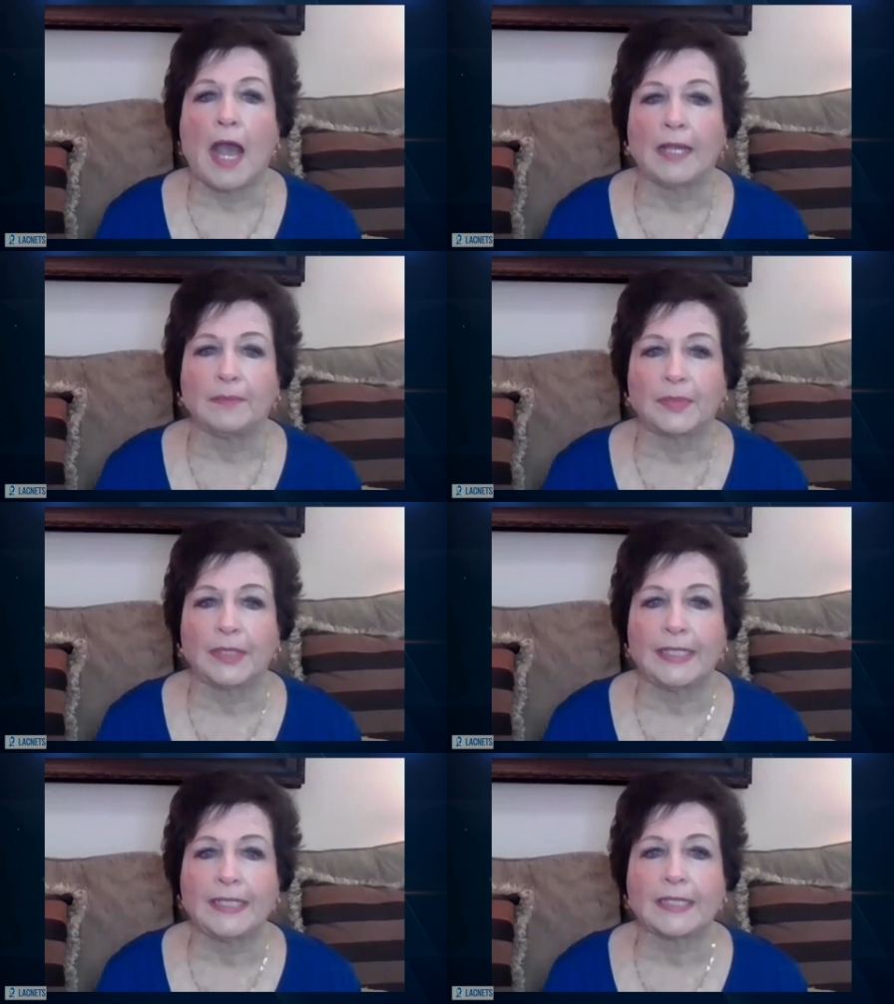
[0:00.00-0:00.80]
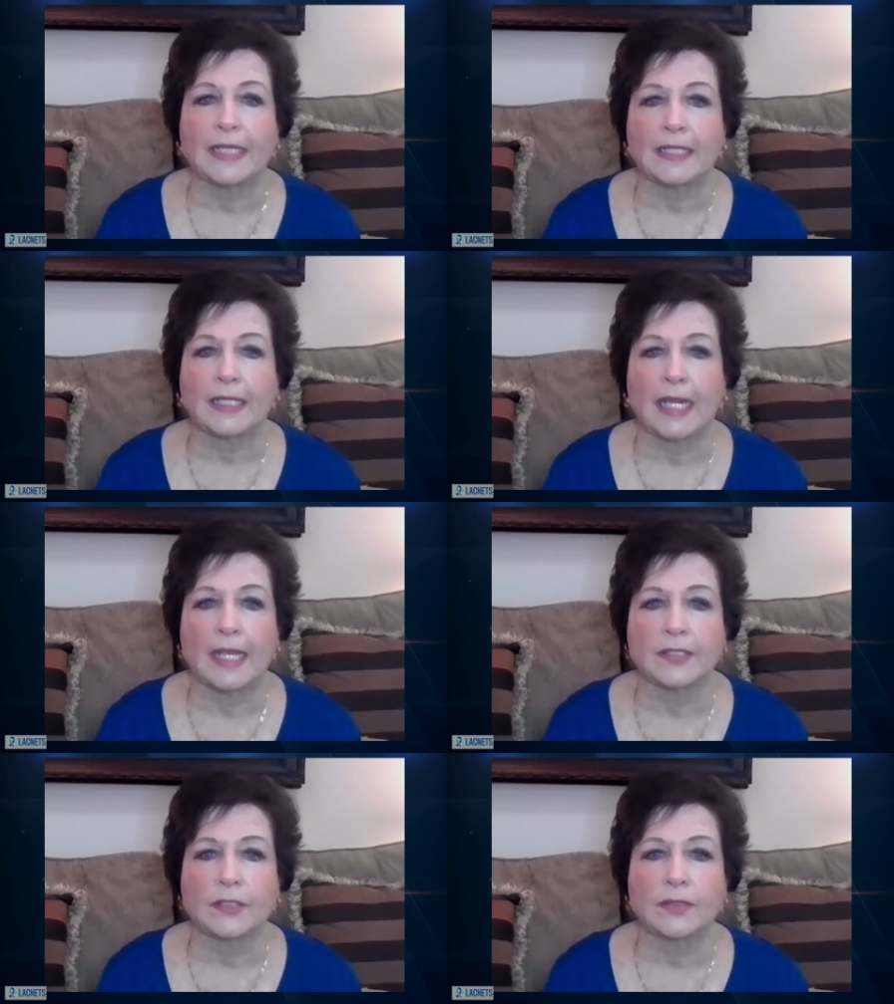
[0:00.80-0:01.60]
I'm pleased that a
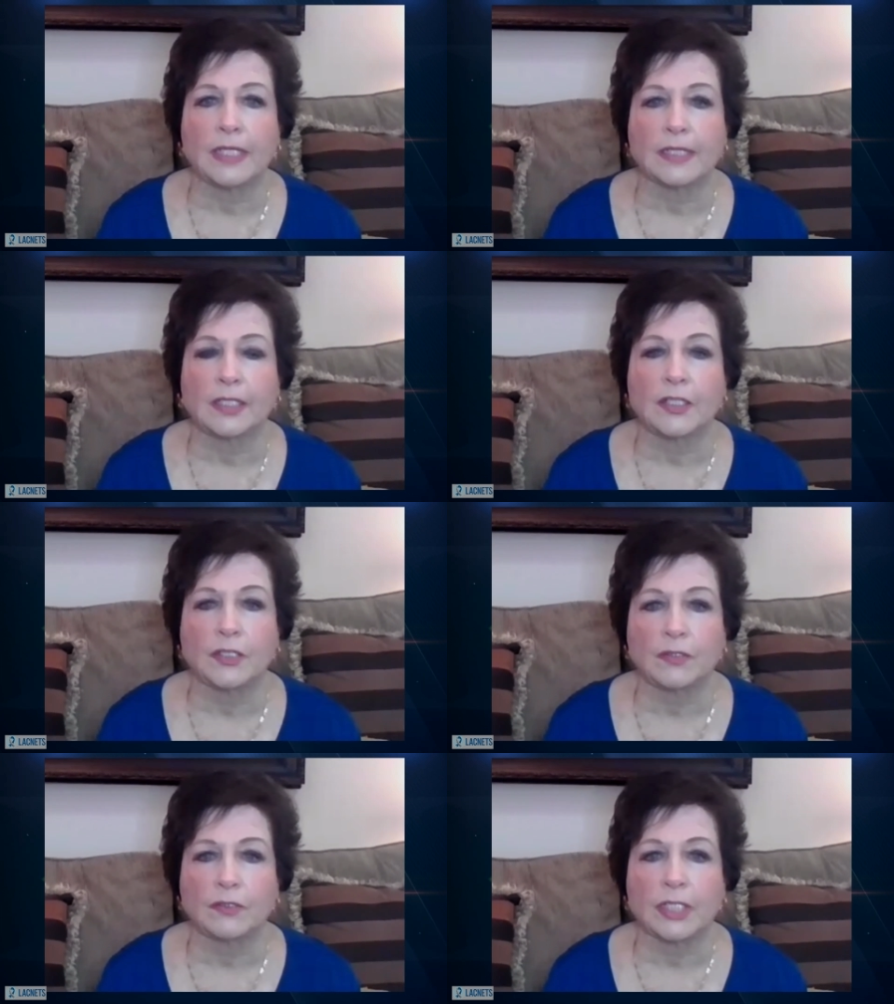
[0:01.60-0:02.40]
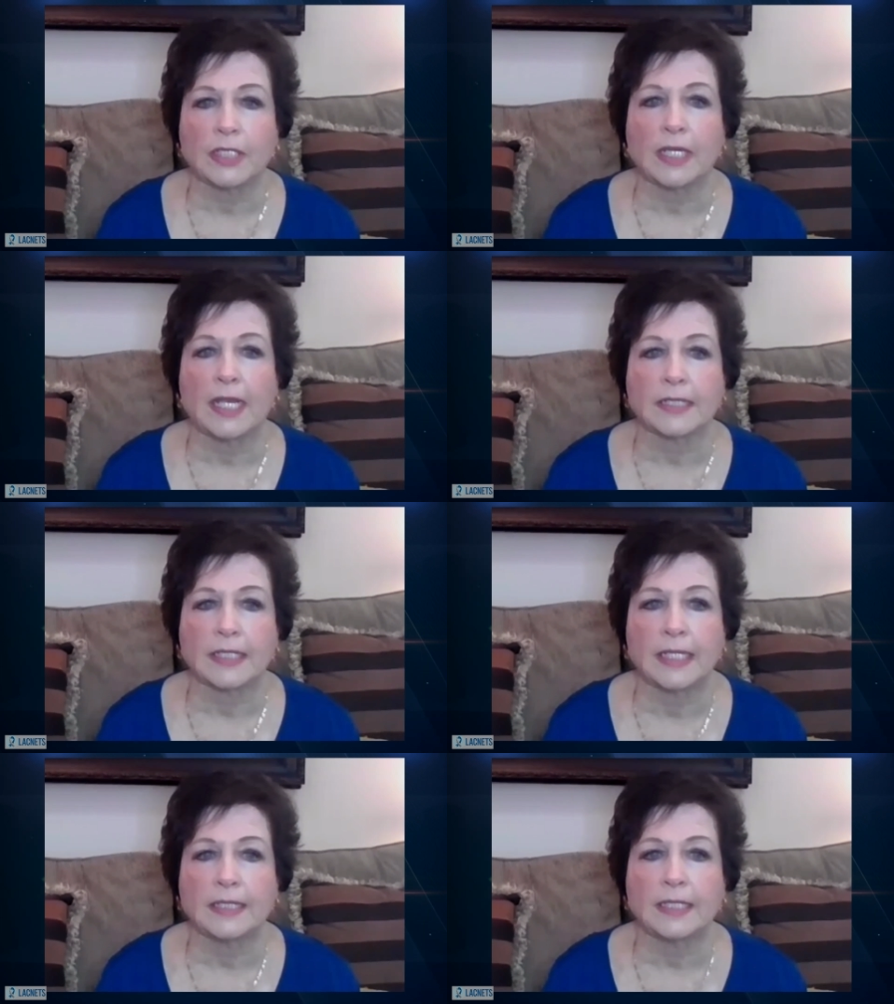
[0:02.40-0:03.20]
cancer institution
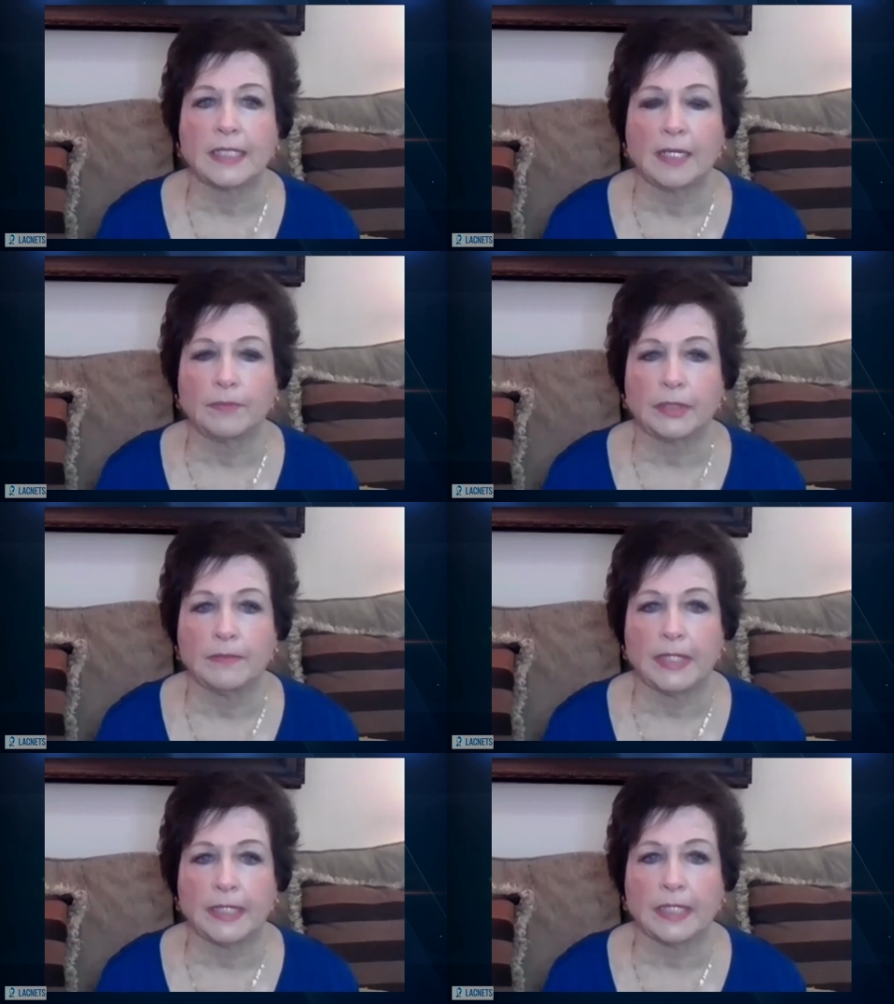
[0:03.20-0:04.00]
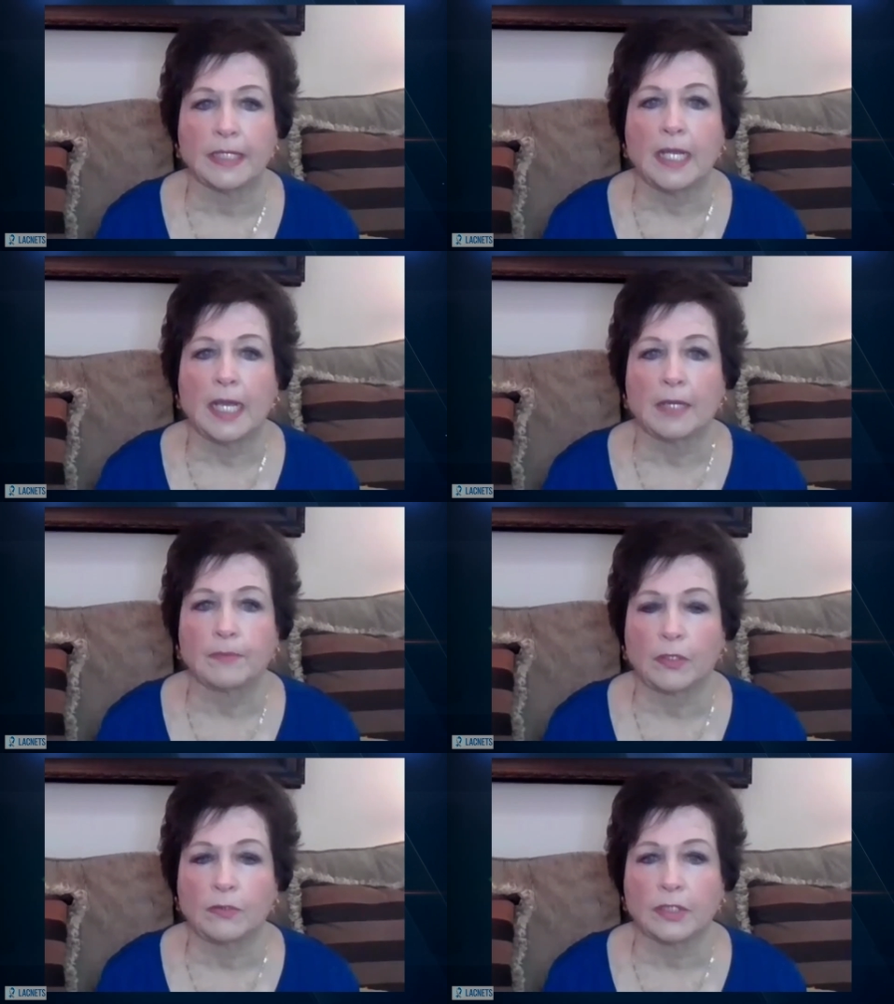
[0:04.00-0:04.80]
has since implemented a
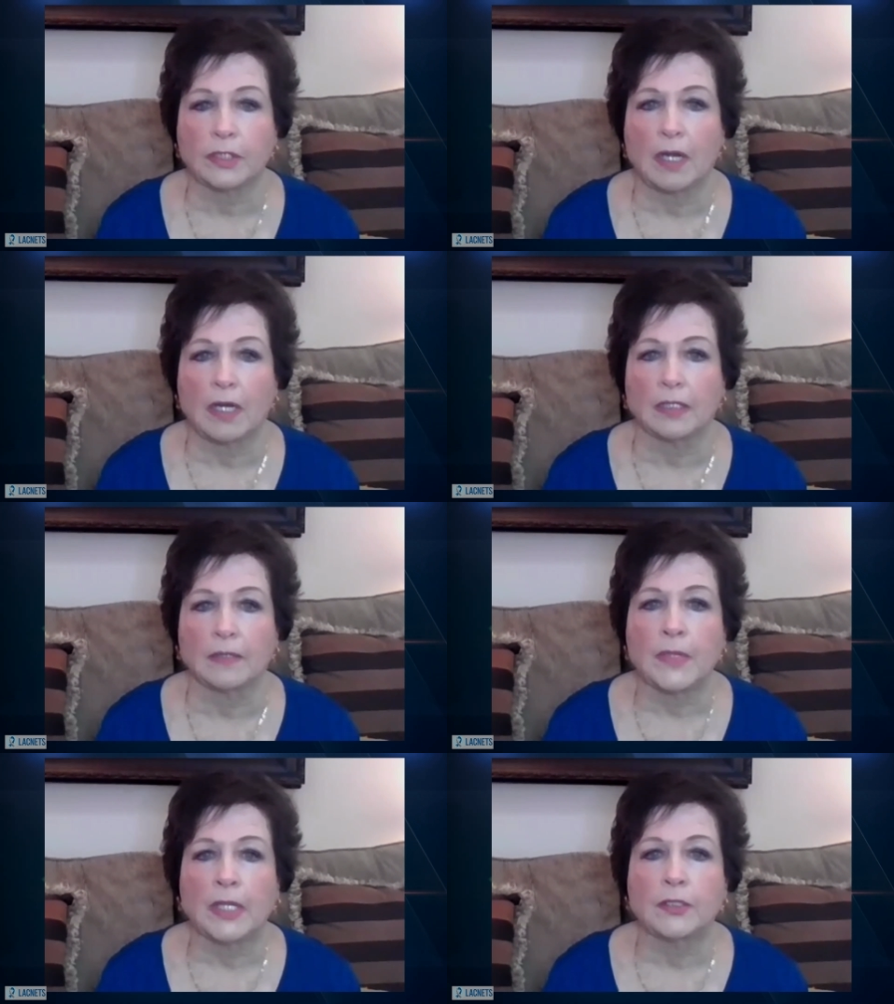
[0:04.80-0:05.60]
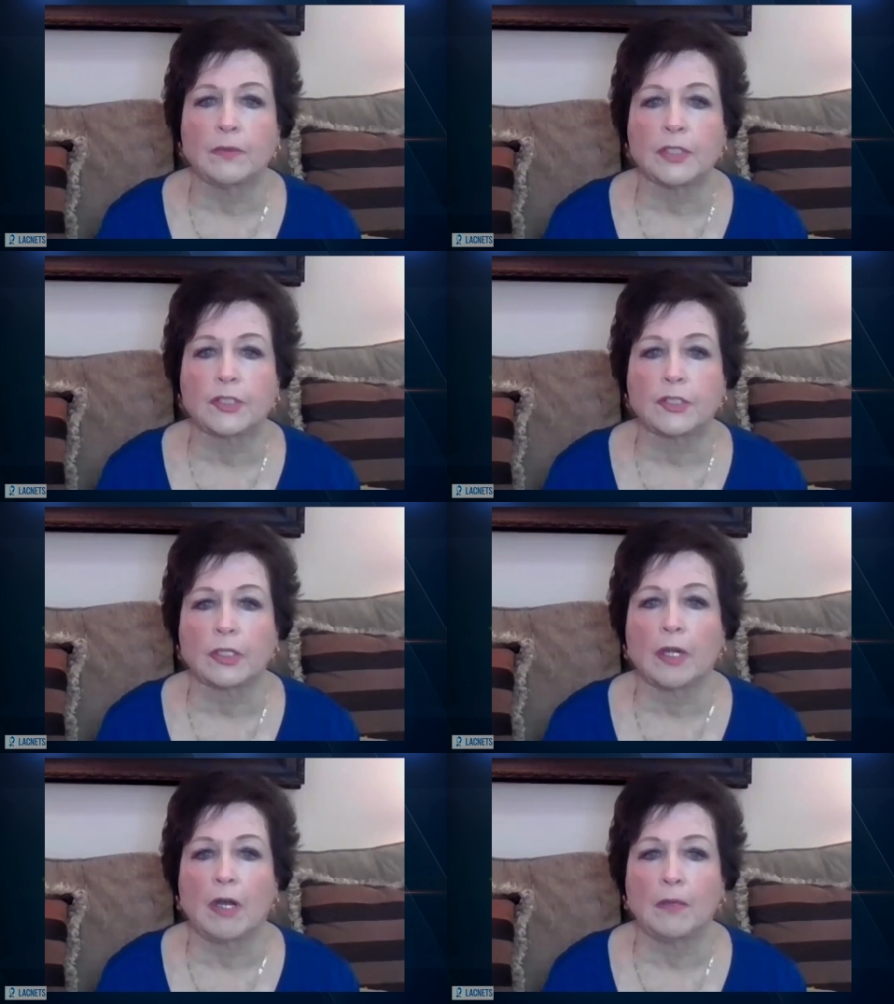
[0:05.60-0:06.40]
protocol to
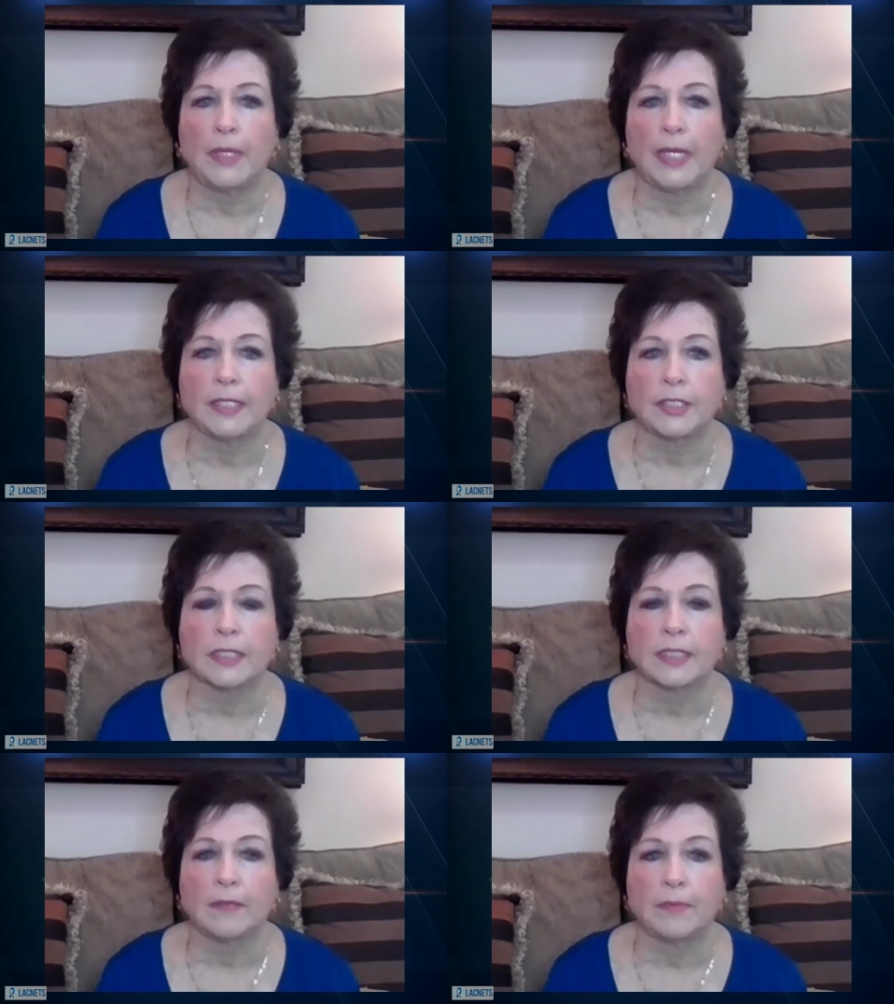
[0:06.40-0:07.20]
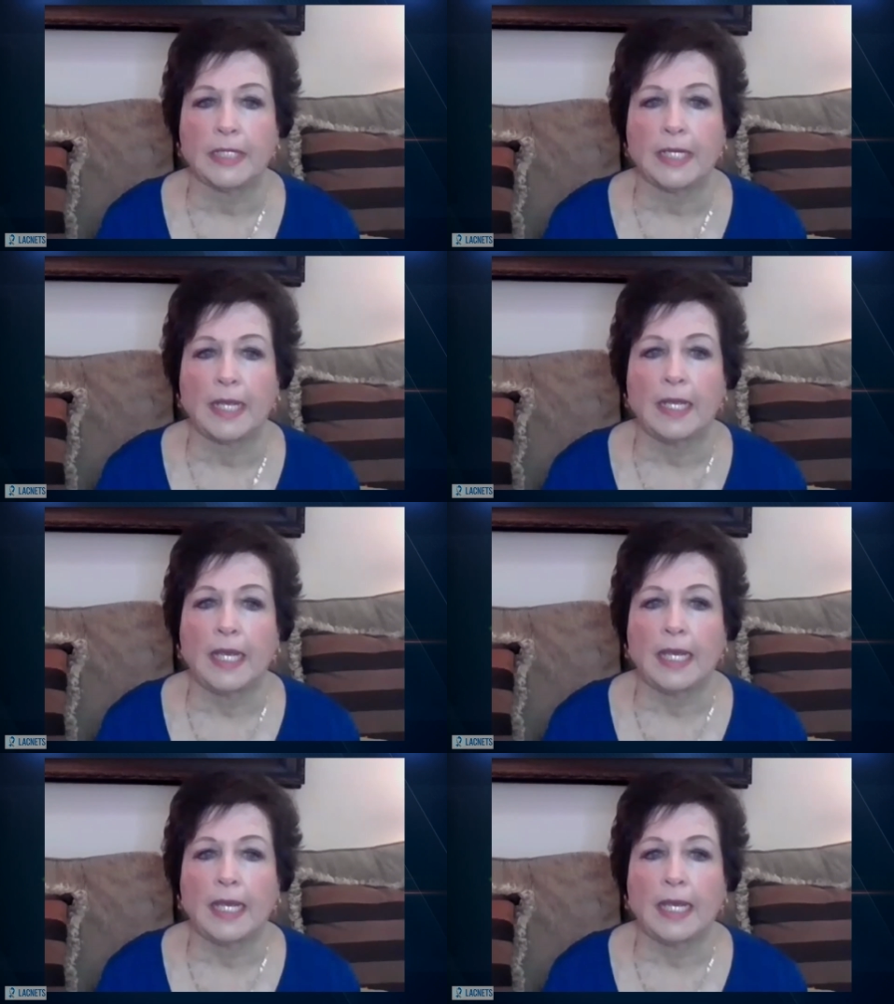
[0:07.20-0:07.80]
ensure all patients have been